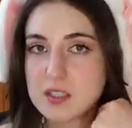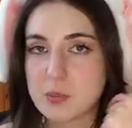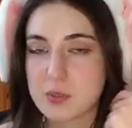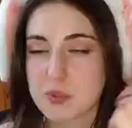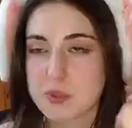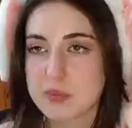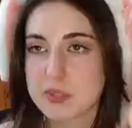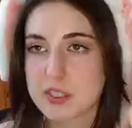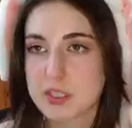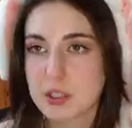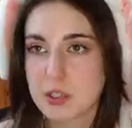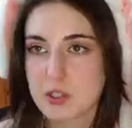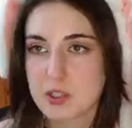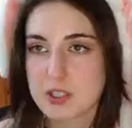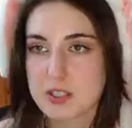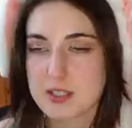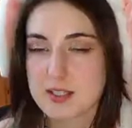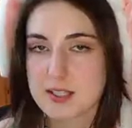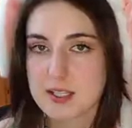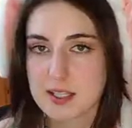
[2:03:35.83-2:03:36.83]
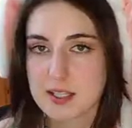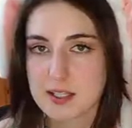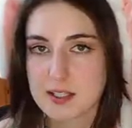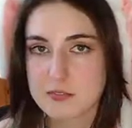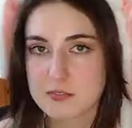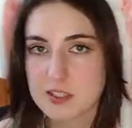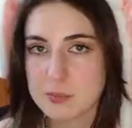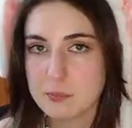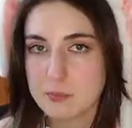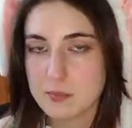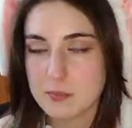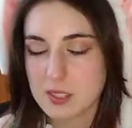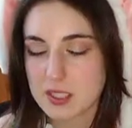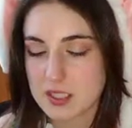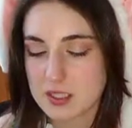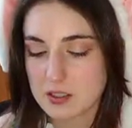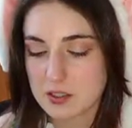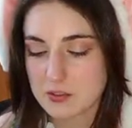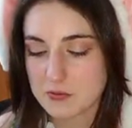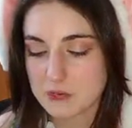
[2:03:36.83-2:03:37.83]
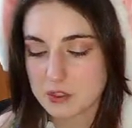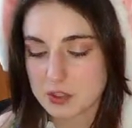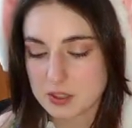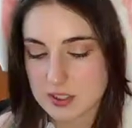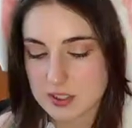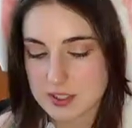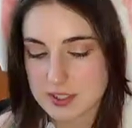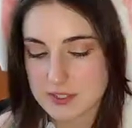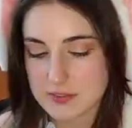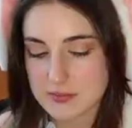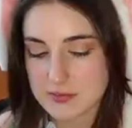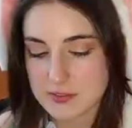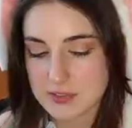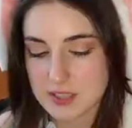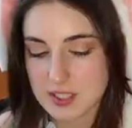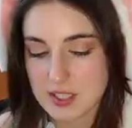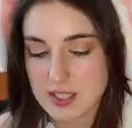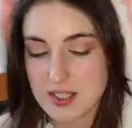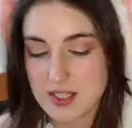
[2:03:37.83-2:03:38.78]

You're probably cursing every minute of your life.